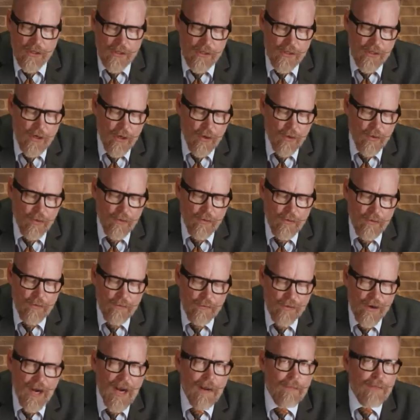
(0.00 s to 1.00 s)
So,
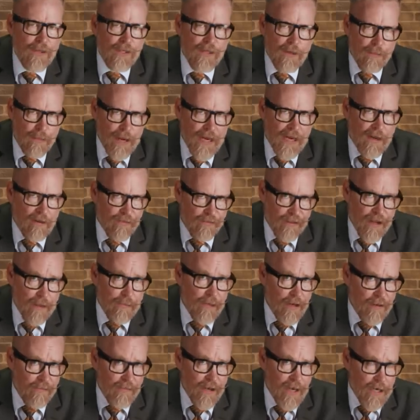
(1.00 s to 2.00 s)
Perhaps the Bengal
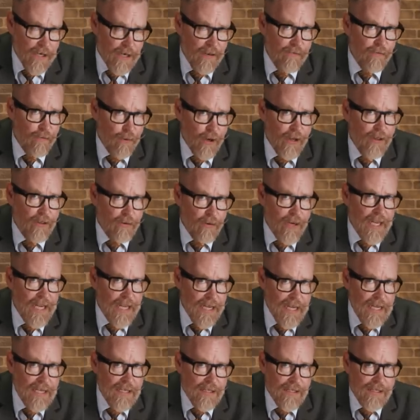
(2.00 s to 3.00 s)
famine of
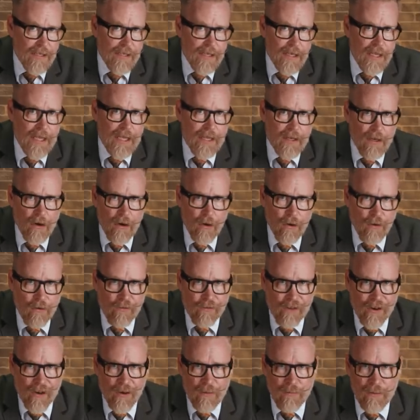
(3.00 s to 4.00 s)
1943 is indeed
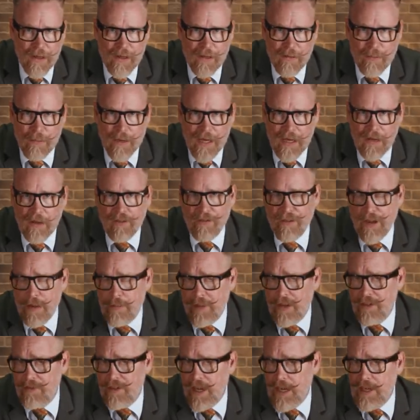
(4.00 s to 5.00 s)
over, but the Bengal
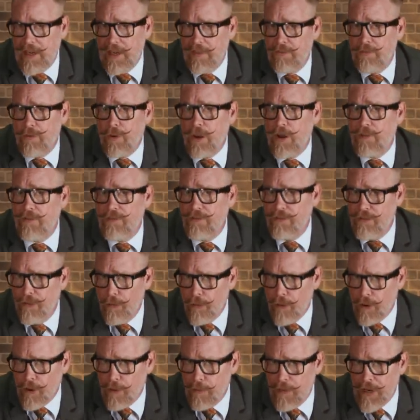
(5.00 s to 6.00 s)
famine of
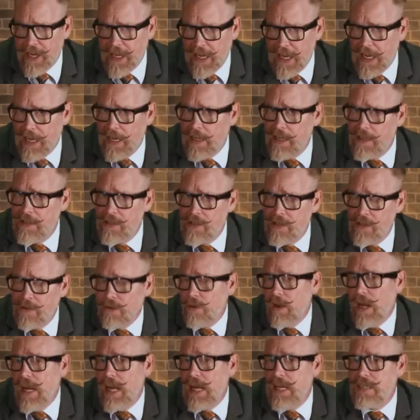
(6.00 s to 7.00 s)
1944 began as
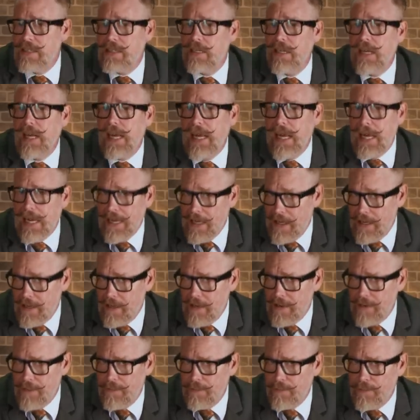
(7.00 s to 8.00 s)
soon as it
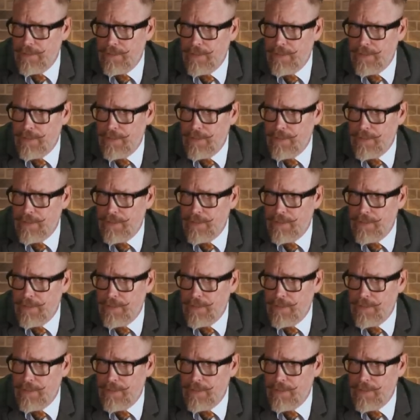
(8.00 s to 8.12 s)
ended.